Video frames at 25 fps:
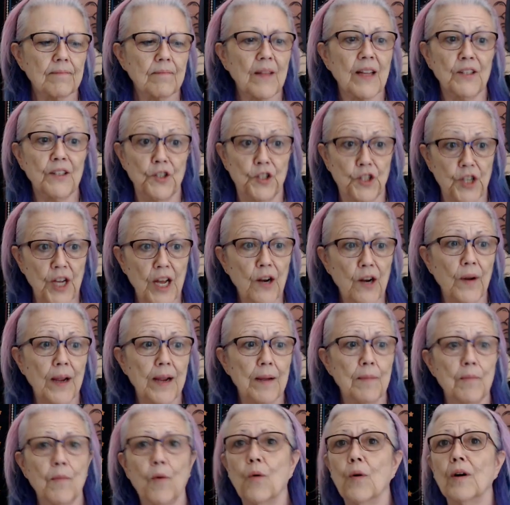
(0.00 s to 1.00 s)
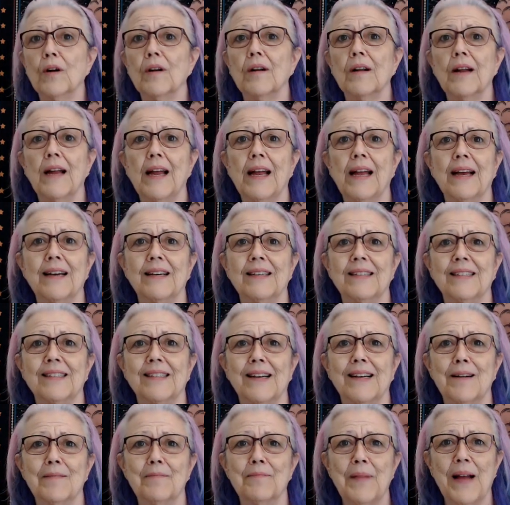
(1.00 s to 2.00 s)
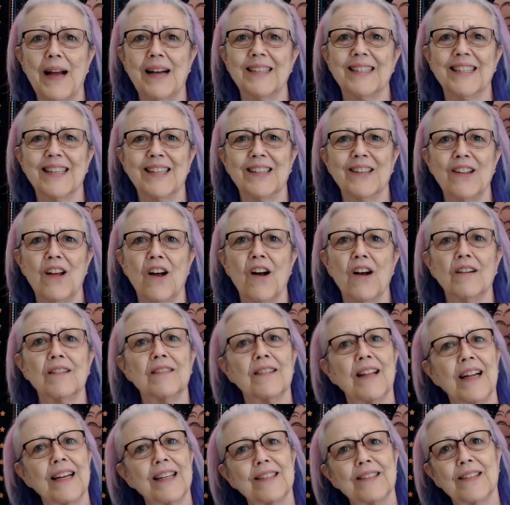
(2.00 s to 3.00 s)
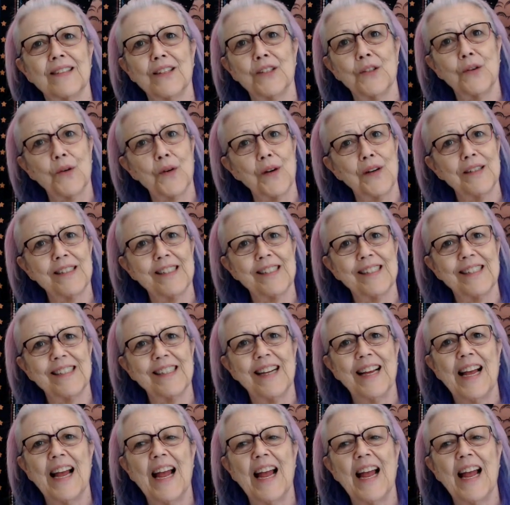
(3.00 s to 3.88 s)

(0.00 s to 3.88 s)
generate more and pass it along like the torch.